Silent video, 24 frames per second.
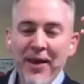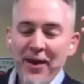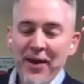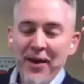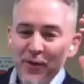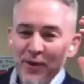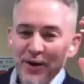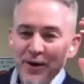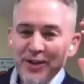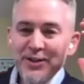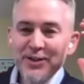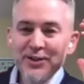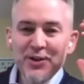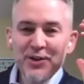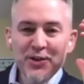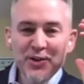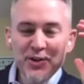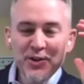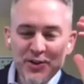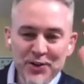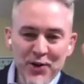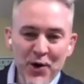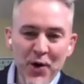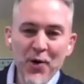was
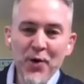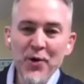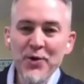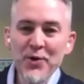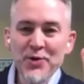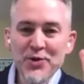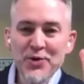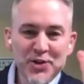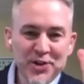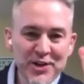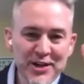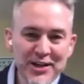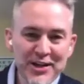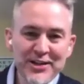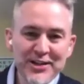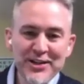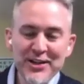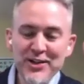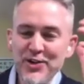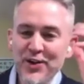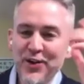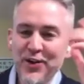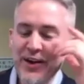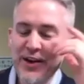so cheesy,
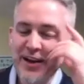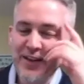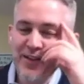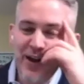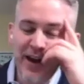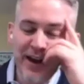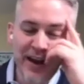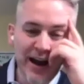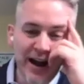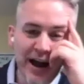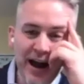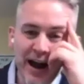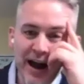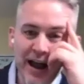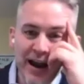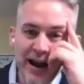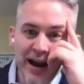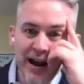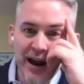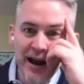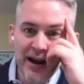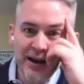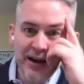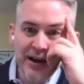Jillian. Like,
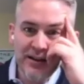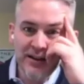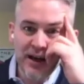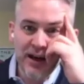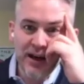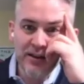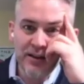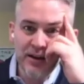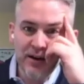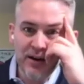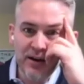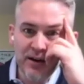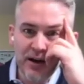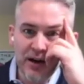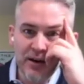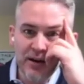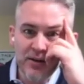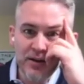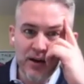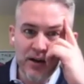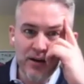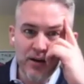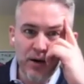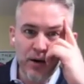I sat there and I
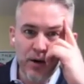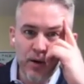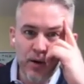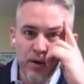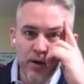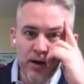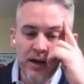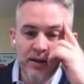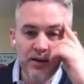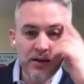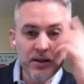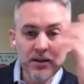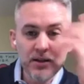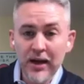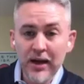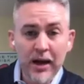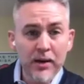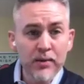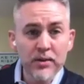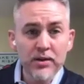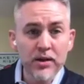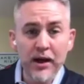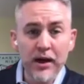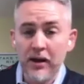was like, and this guy
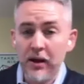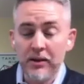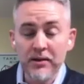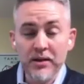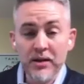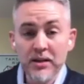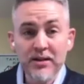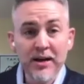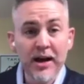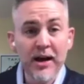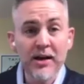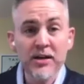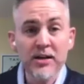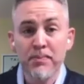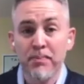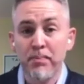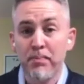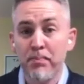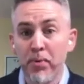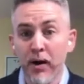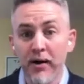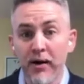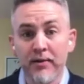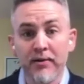was like, and these guys
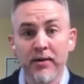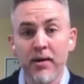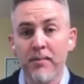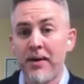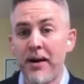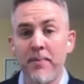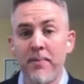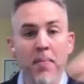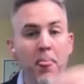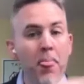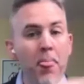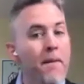booked. I mean,